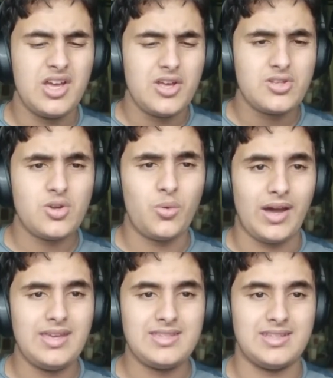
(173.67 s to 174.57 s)
So, why
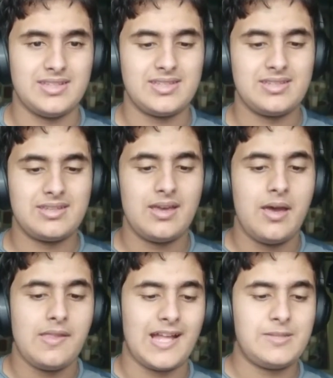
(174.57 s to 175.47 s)
is this?
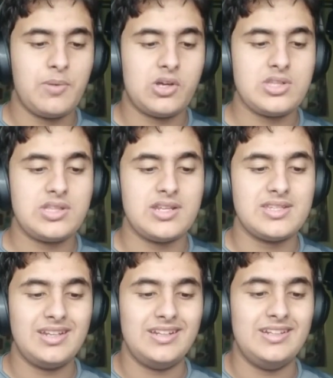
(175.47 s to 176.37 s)
That's because there
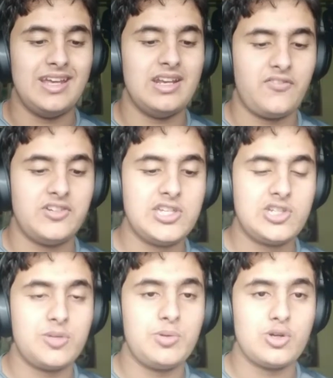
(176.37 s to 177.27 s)
isn't enough
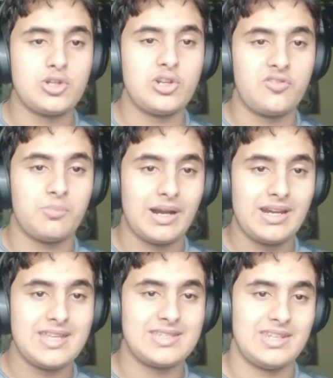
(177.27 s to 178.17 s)
distribution of
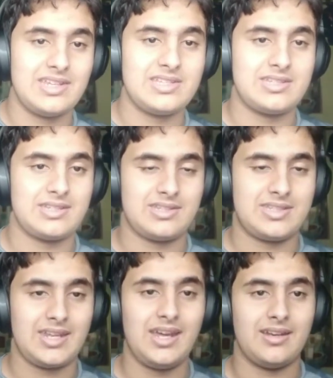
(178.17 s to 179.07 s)
mandis in each
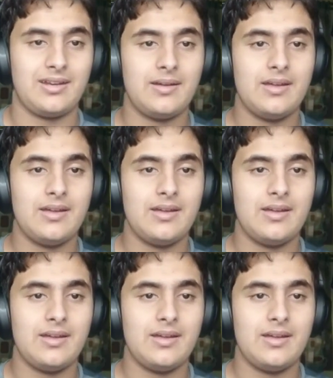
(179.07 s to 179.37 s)
state.